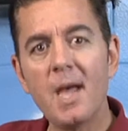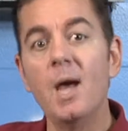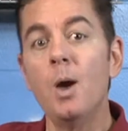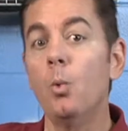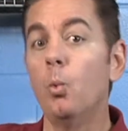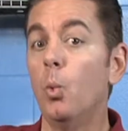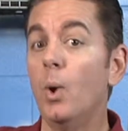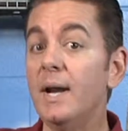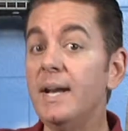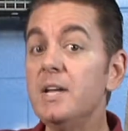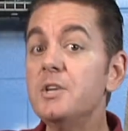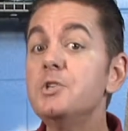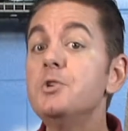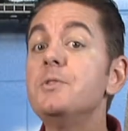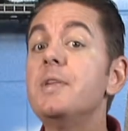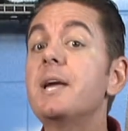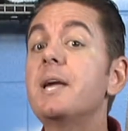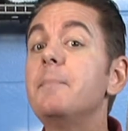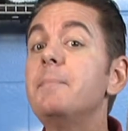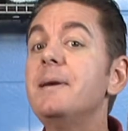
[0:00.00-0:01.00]
One issue
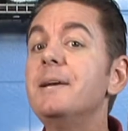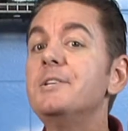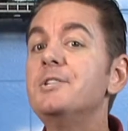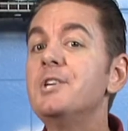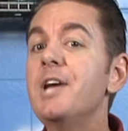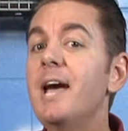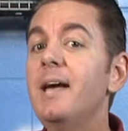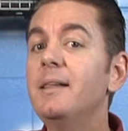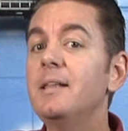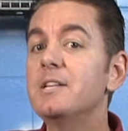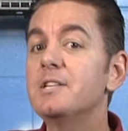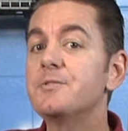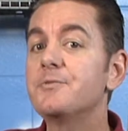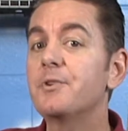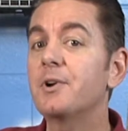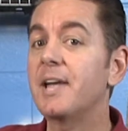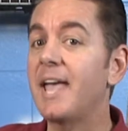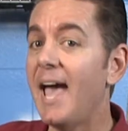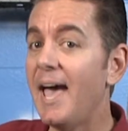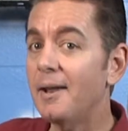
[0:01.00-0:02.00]
that can be a challenge
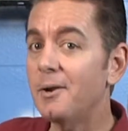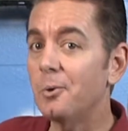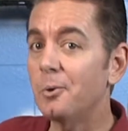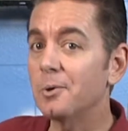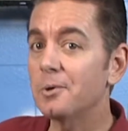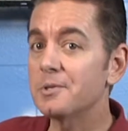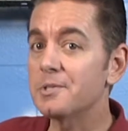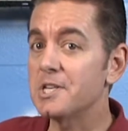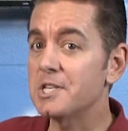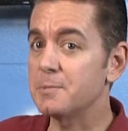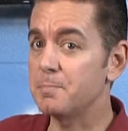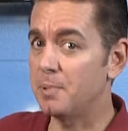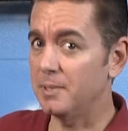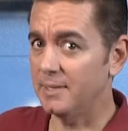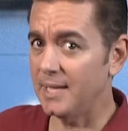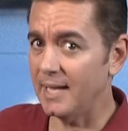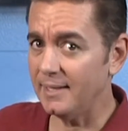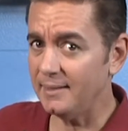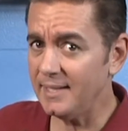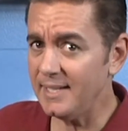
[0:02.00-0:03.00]
for cat owners is
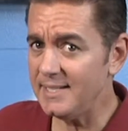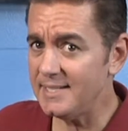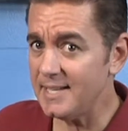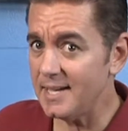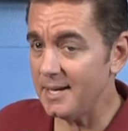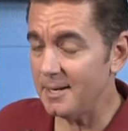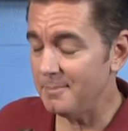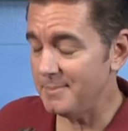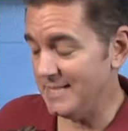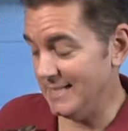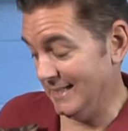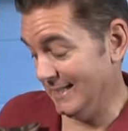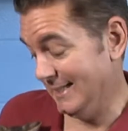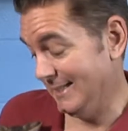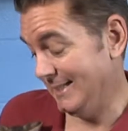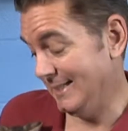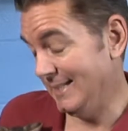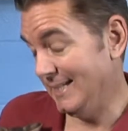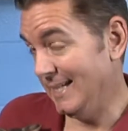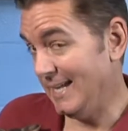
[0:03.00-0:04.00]
politely dubbed
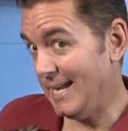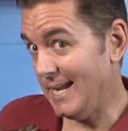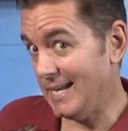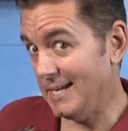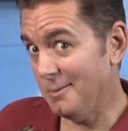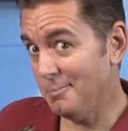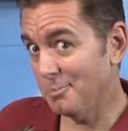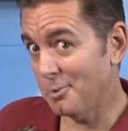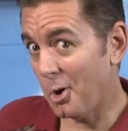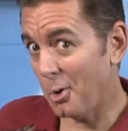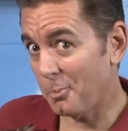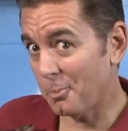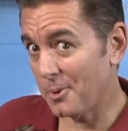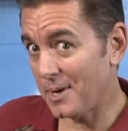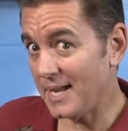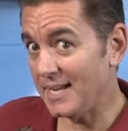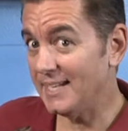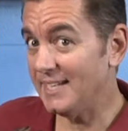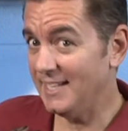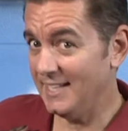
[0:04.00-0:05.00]

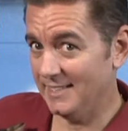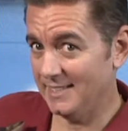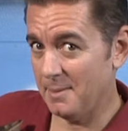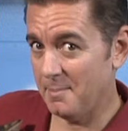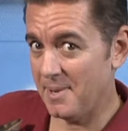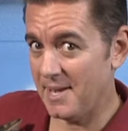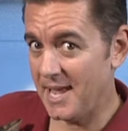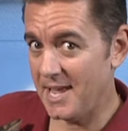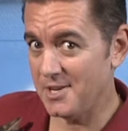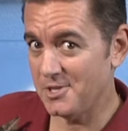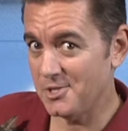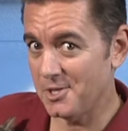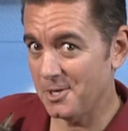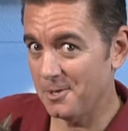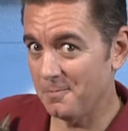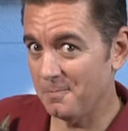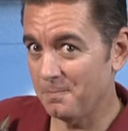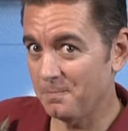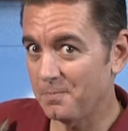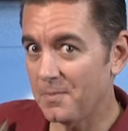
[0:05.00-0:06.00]
inappropriate elimination,